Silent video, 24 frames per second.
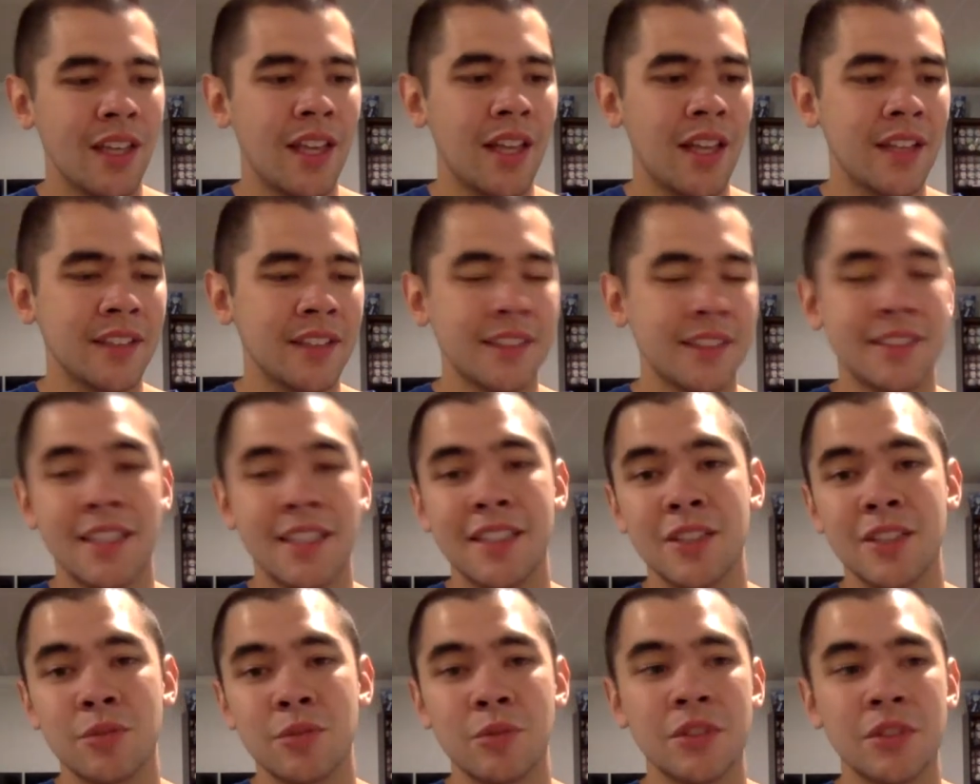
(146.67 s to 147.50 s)
And as I
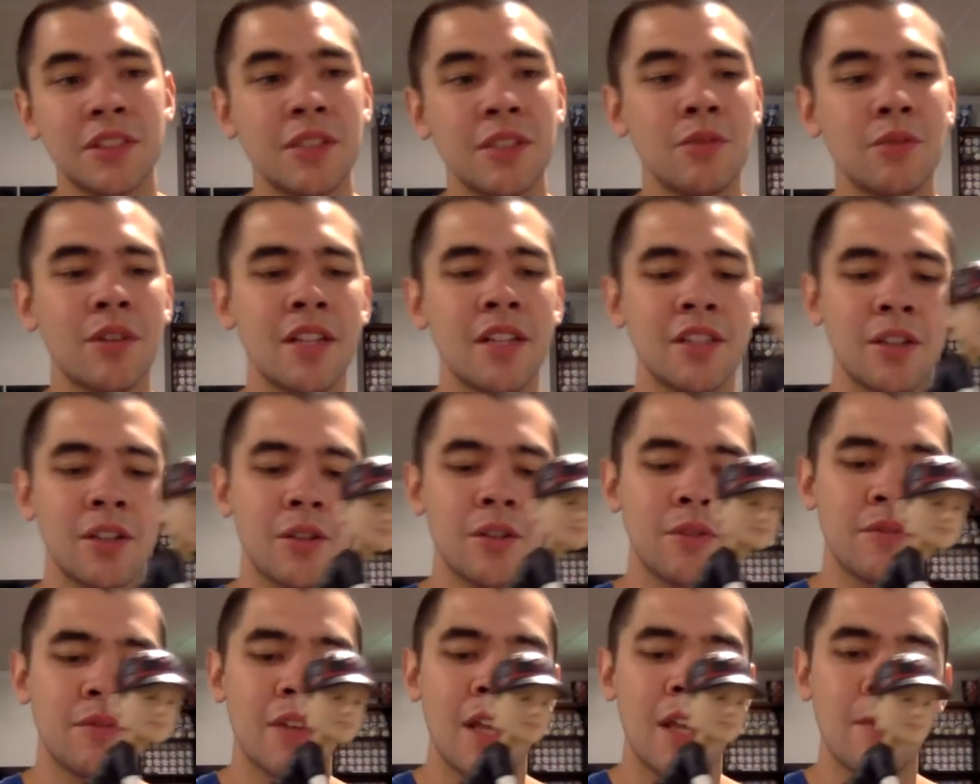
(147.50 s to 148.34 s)
said, this was the Reds
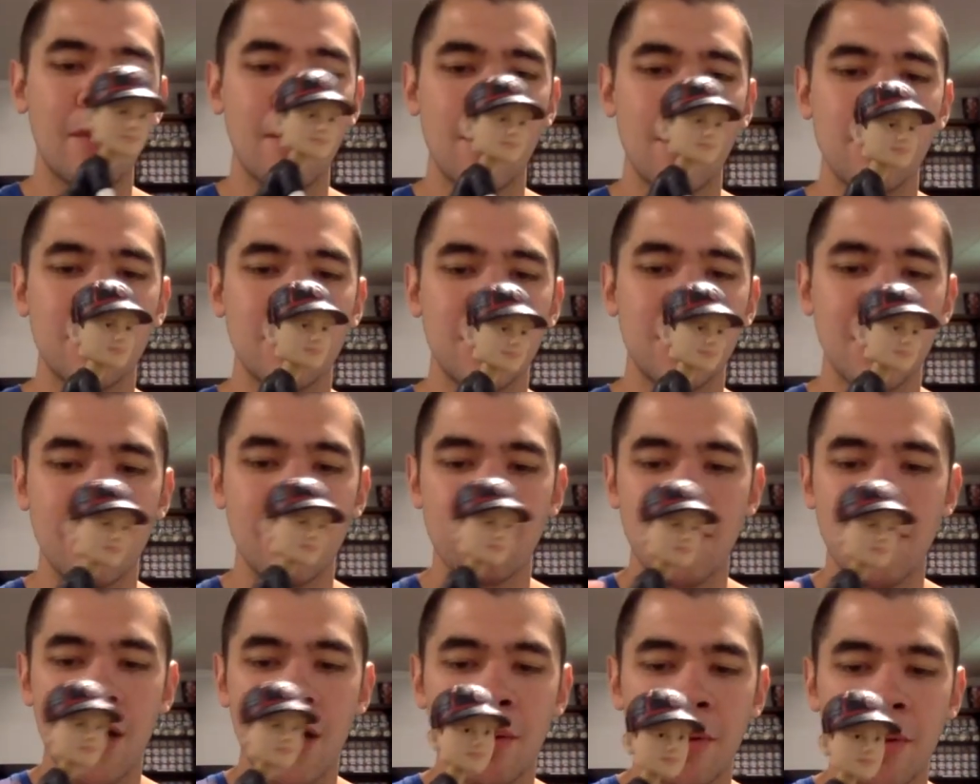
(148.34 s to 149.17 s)
Hall of Fame and
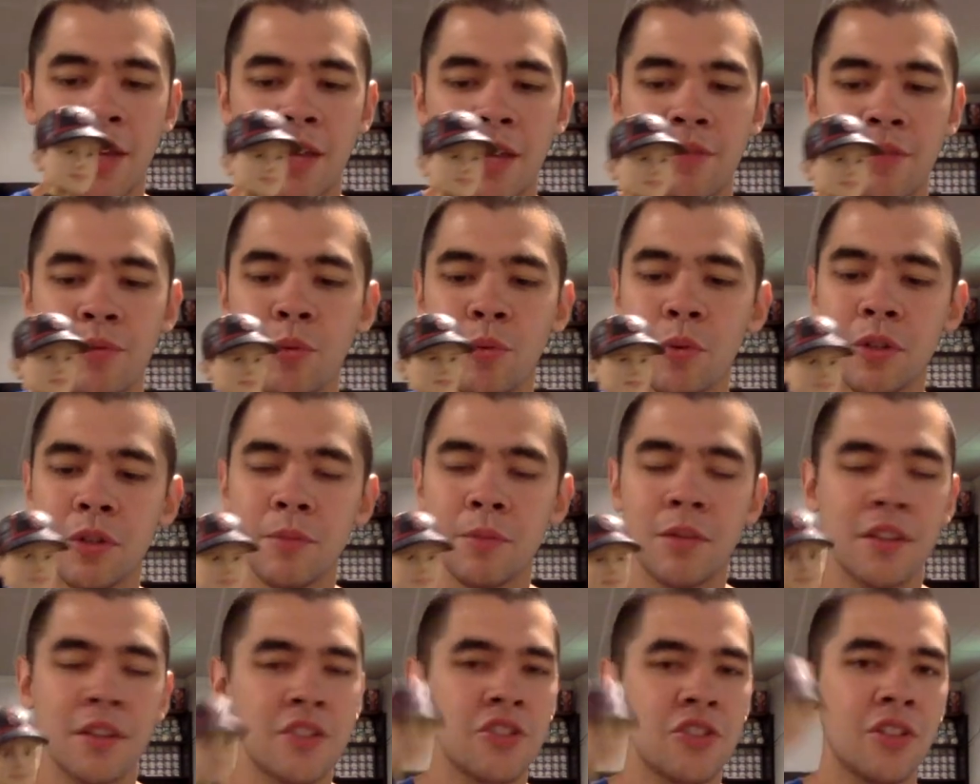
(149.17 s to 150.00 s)
Museum bobblehead for
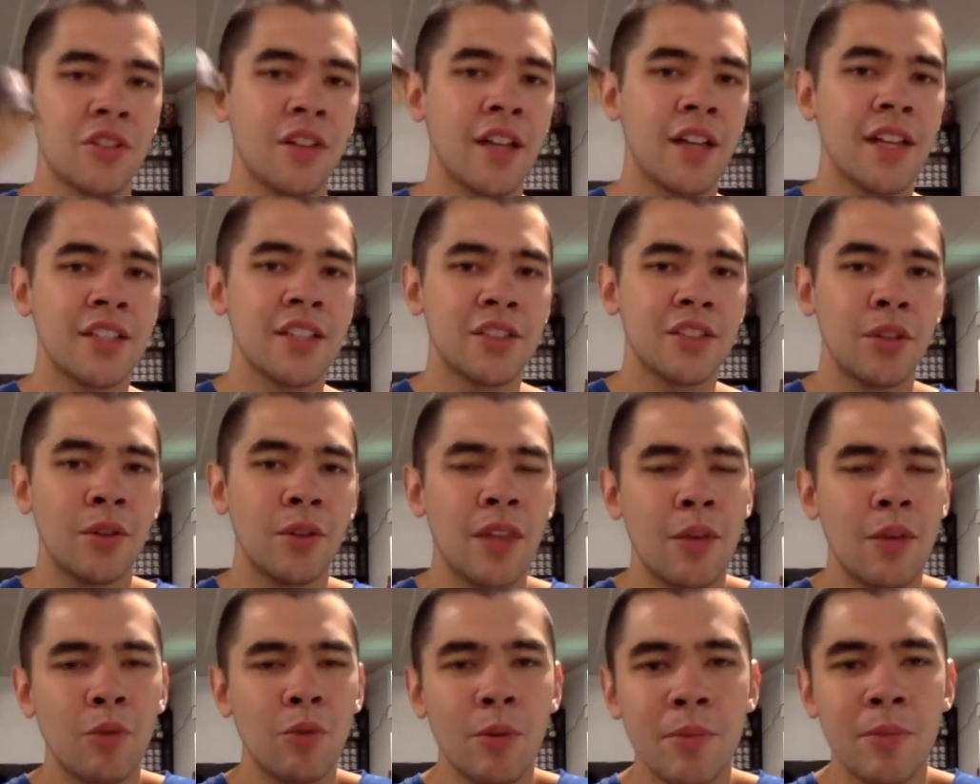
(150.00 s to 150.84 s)
the month of July. So
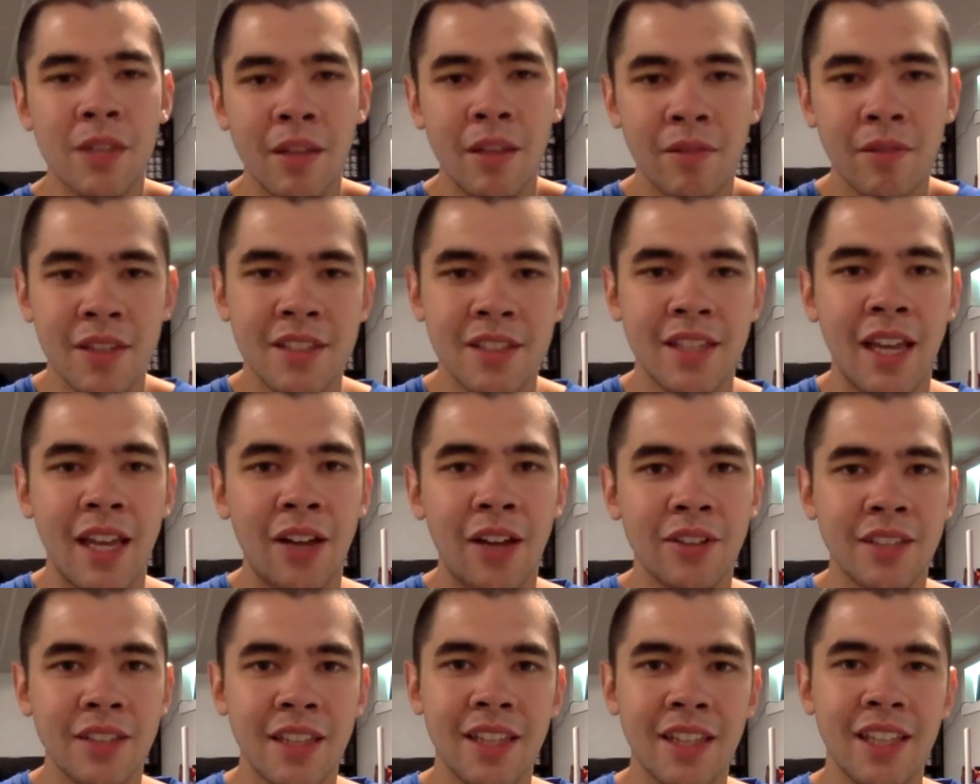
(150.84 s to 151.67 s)
they will be giving this
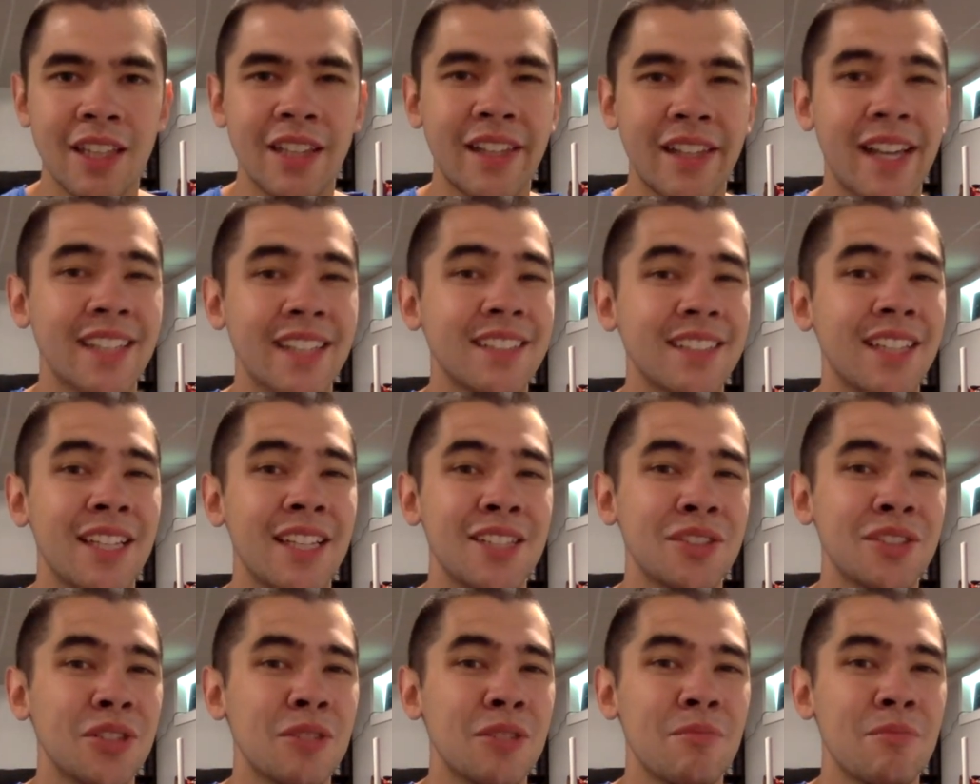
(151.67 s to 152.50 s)
out. I think the last day
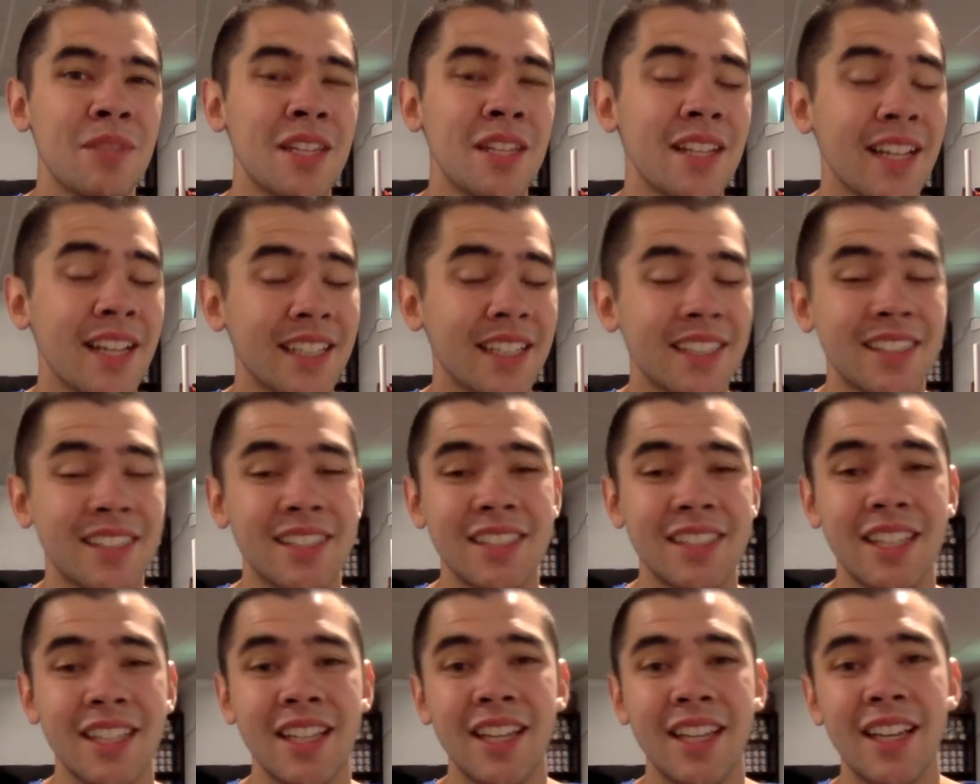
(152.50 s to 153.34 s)
is going to be
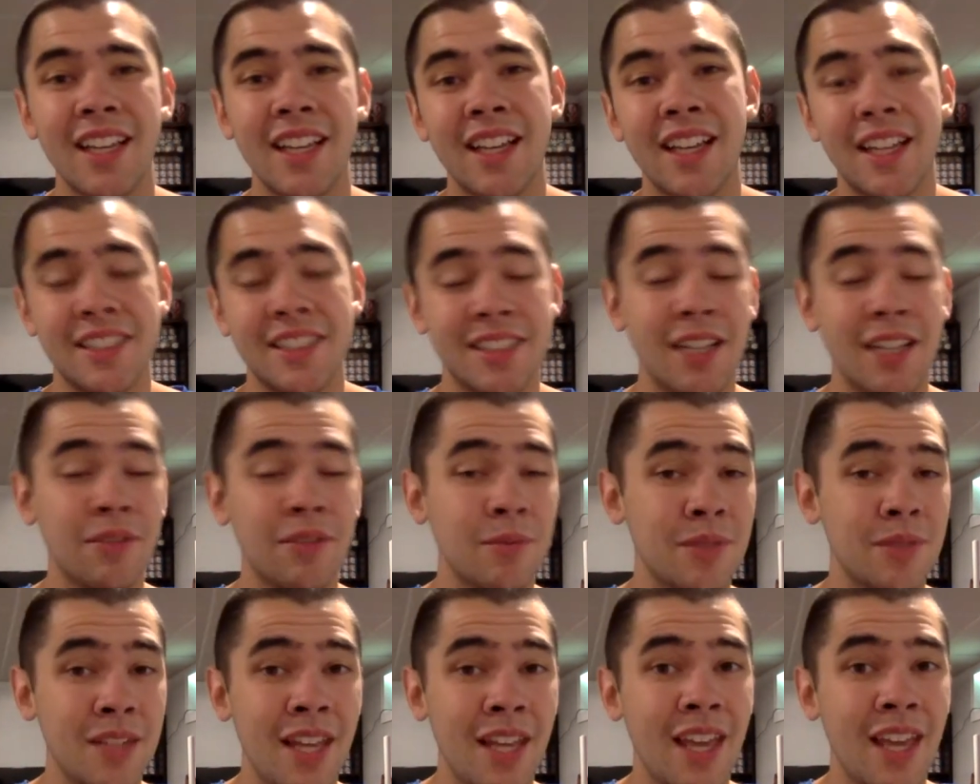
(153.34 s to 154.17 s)
next, aside
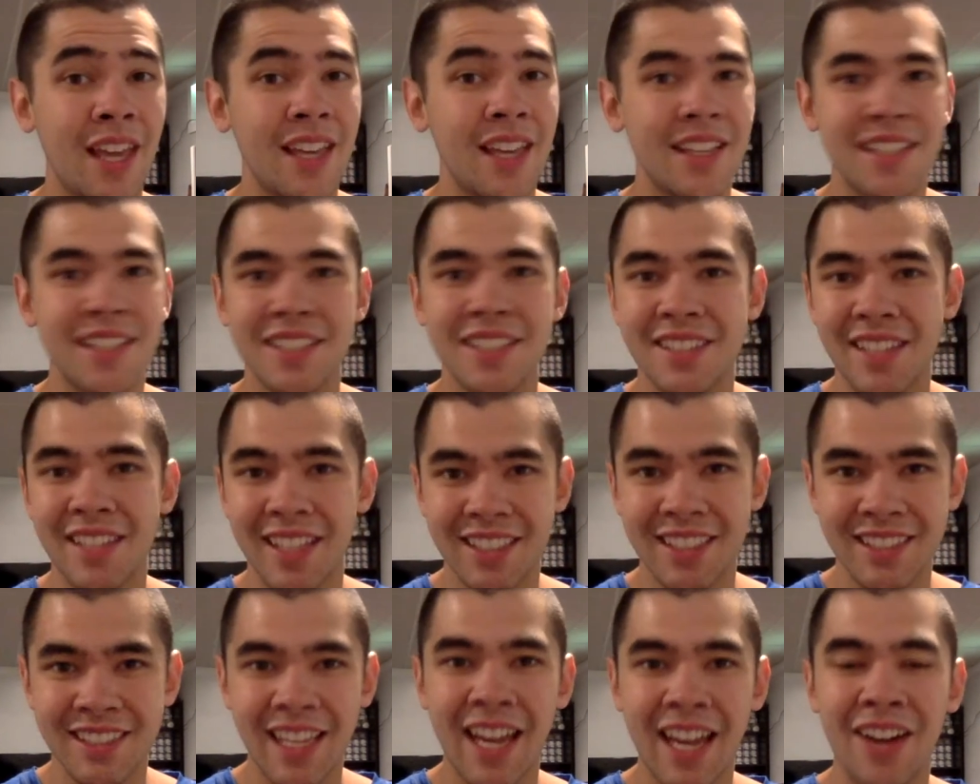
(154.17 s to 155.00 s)
from today, is
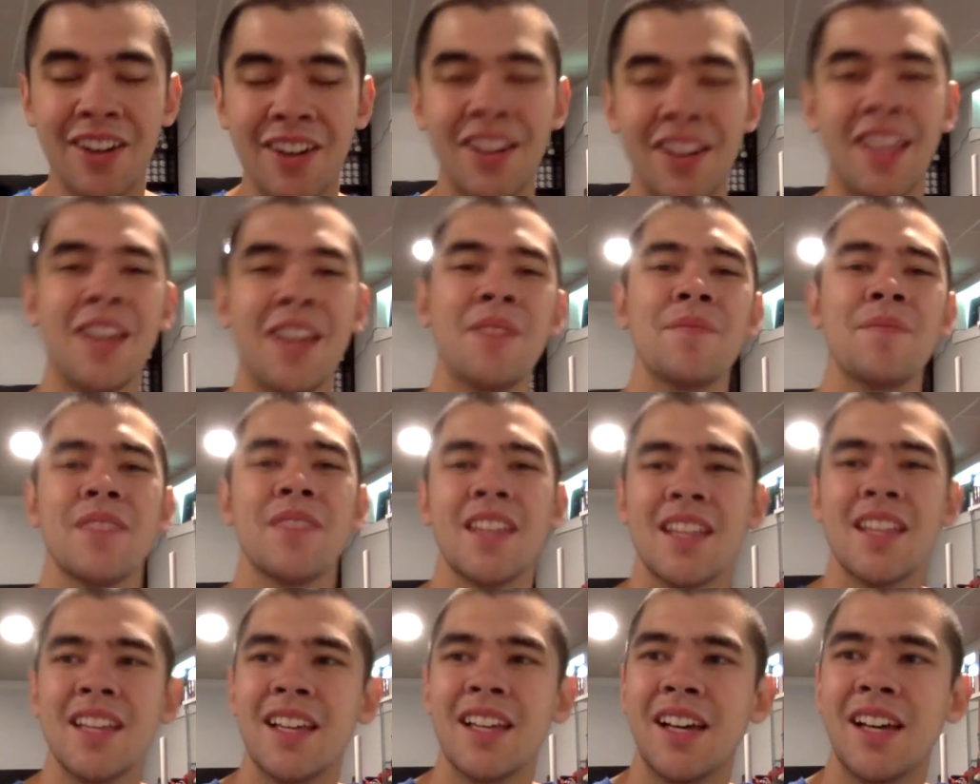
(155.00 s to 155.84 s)
next Saturday.
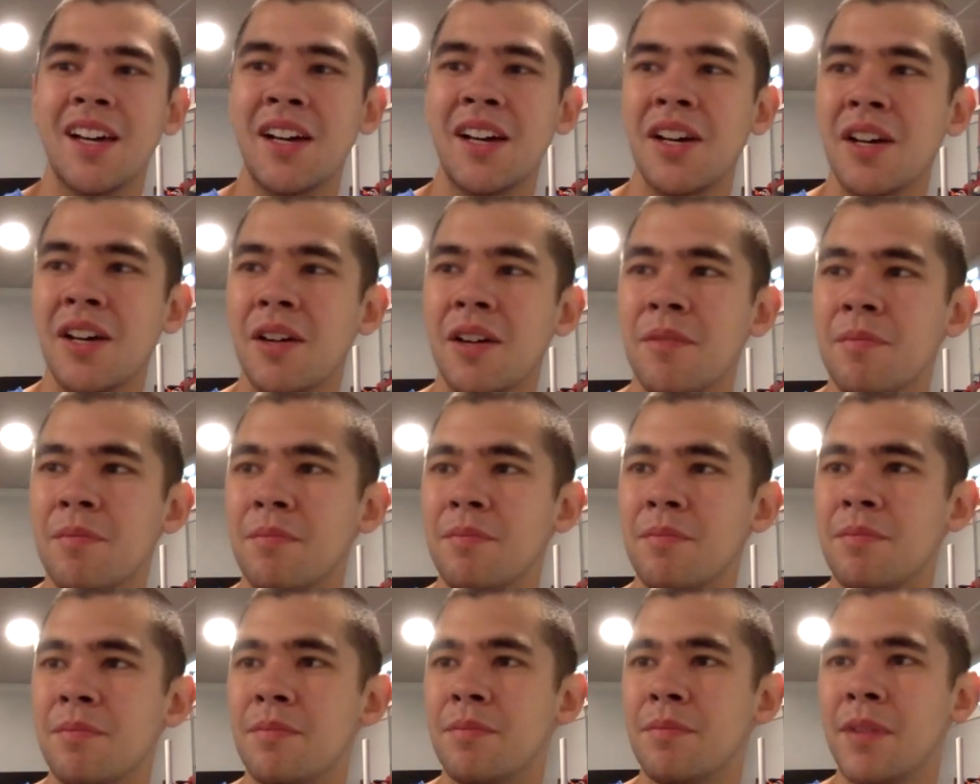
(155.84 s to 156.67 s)

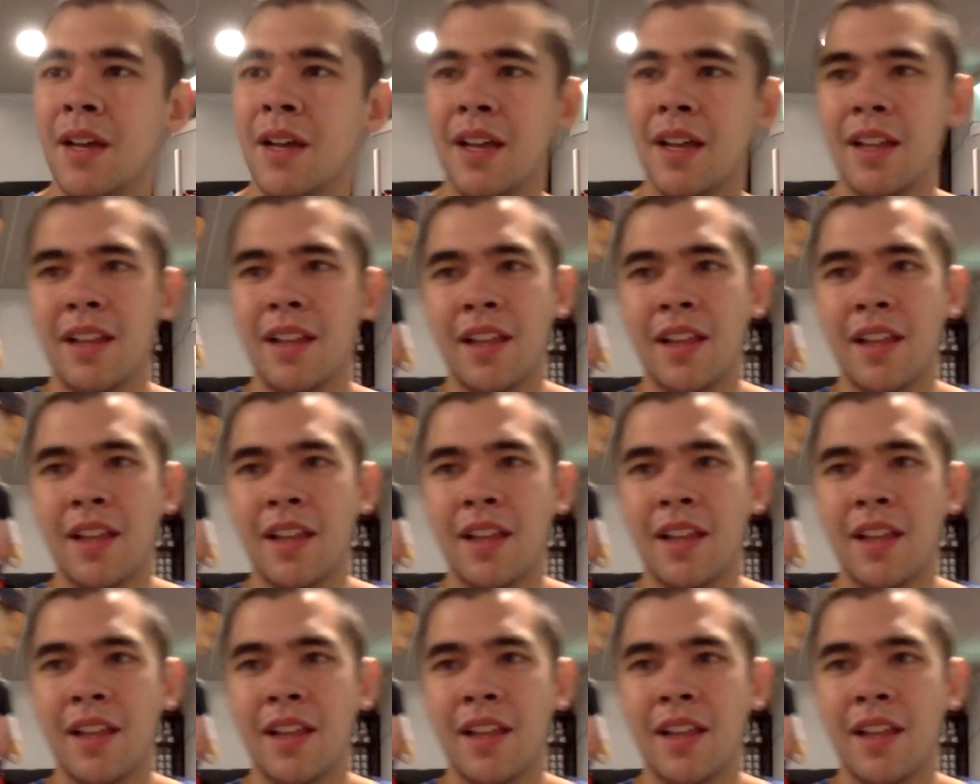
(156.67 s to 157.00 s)
But